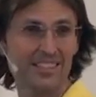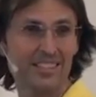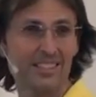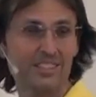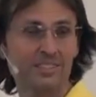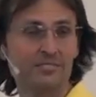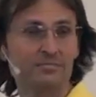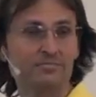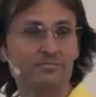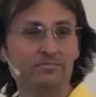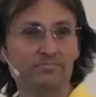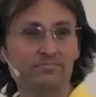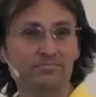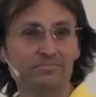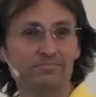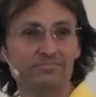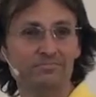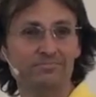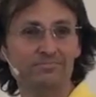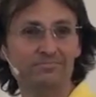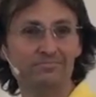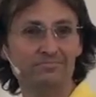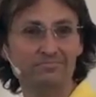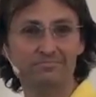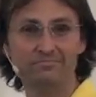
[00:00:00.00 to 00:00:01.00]
I don't want to
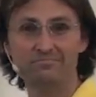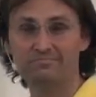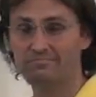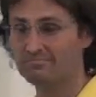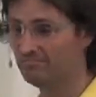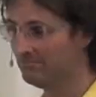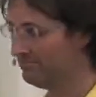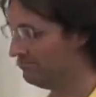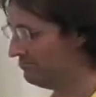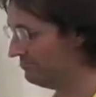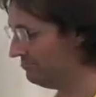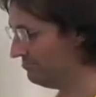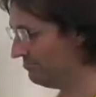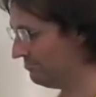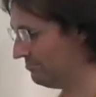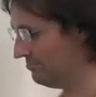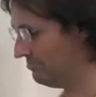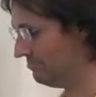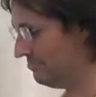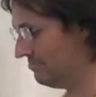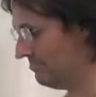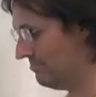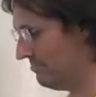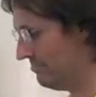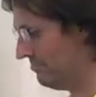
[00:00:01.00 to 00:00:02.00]
feel that I'm wrong or
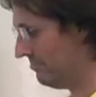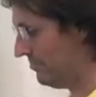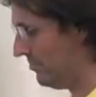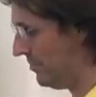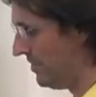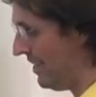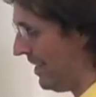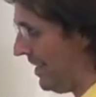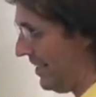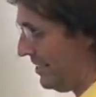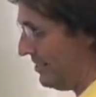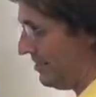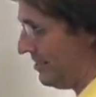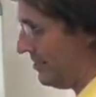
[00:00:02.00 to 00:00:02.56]
judged by but others.